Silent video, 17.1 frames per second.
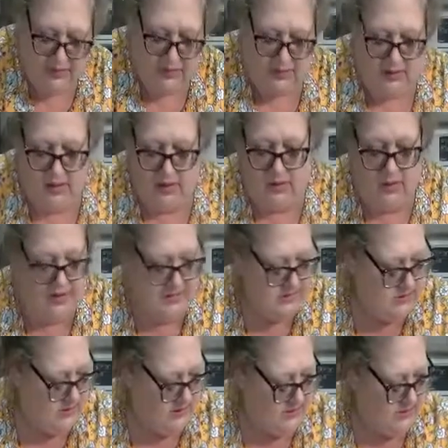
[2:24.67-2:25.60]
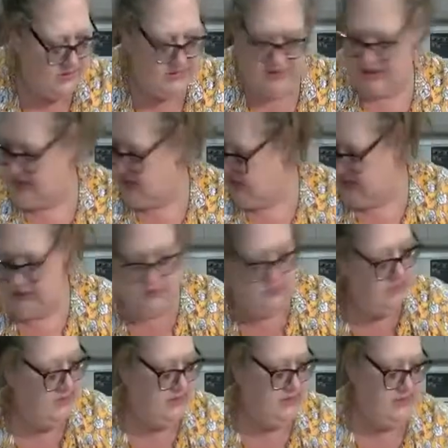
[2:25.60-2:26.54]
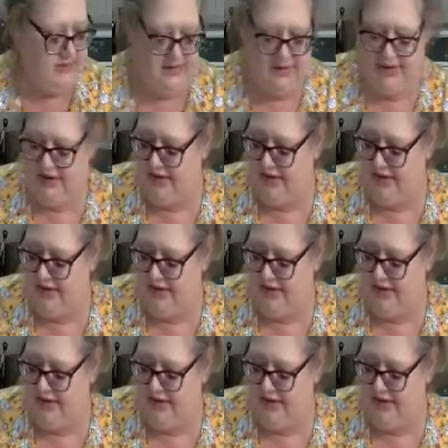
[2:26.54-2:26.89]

not quite as ripe as the other one. What did I do with the